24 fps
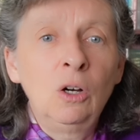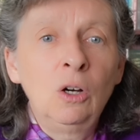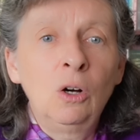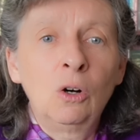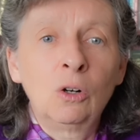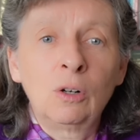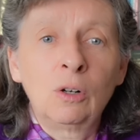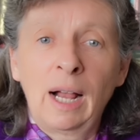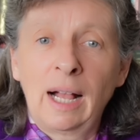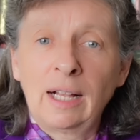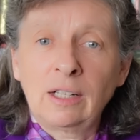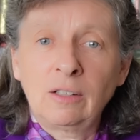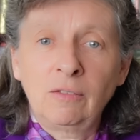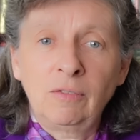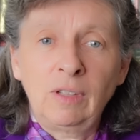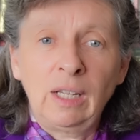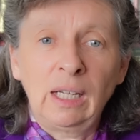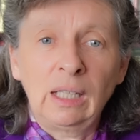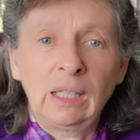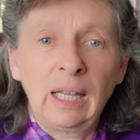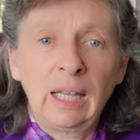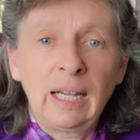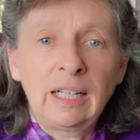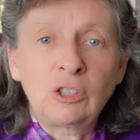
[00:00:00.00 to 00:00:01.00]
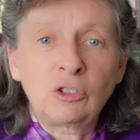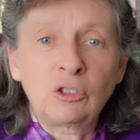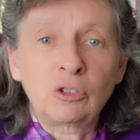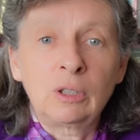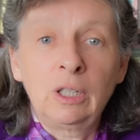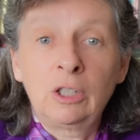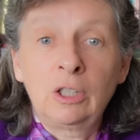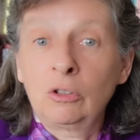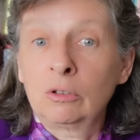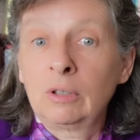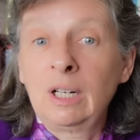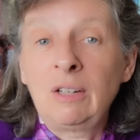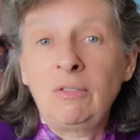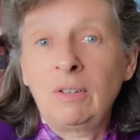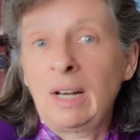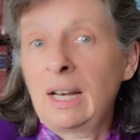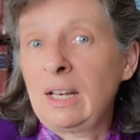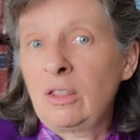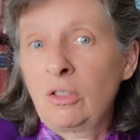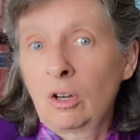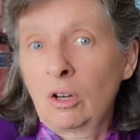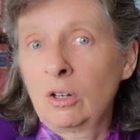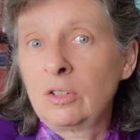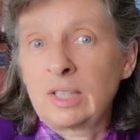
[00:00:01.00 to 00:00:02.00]
or out of the electorate or even
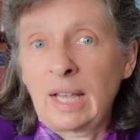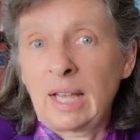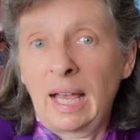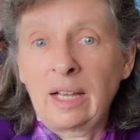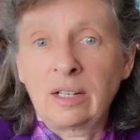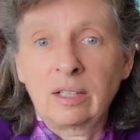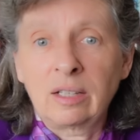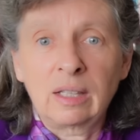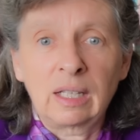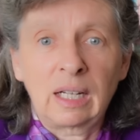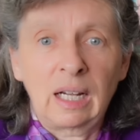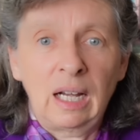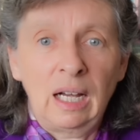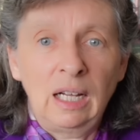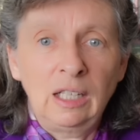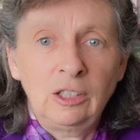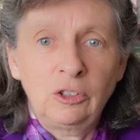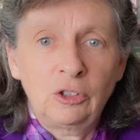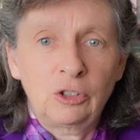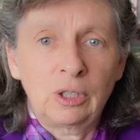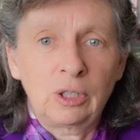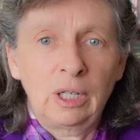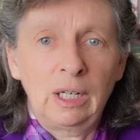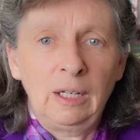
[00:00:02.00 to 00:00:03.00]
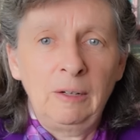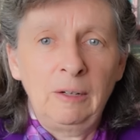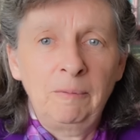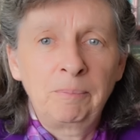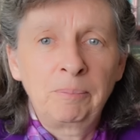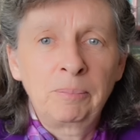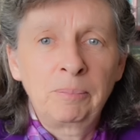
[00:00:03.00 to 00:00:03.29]
those out of the country.